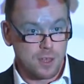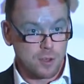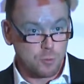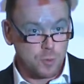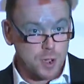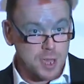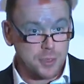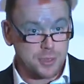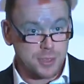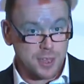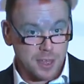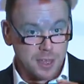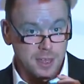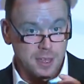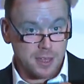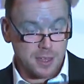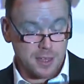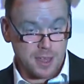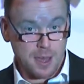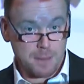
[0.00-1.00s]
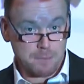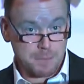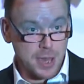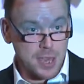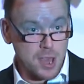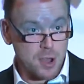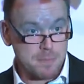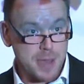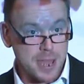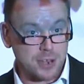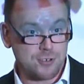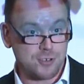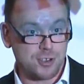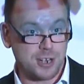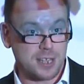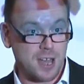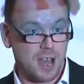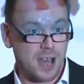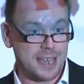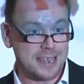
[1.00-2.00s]
with
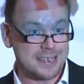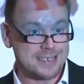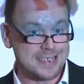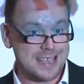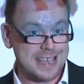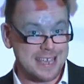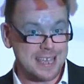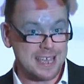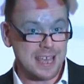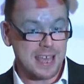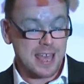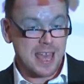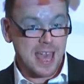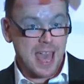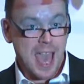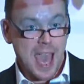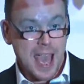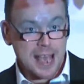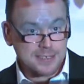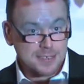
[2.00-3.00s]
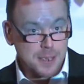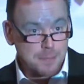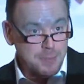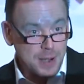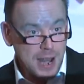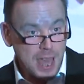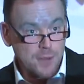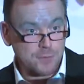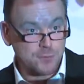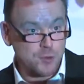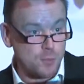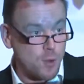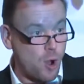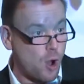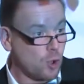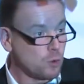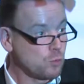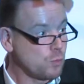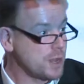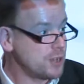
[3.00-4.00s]
biometric ID as a platform
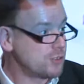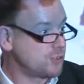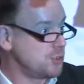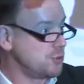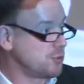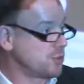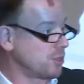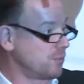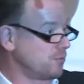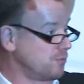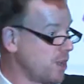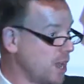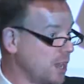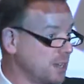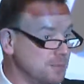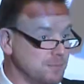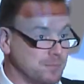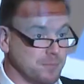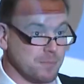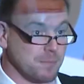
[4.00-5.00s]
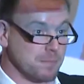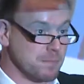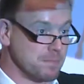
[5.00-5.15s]
on which you can run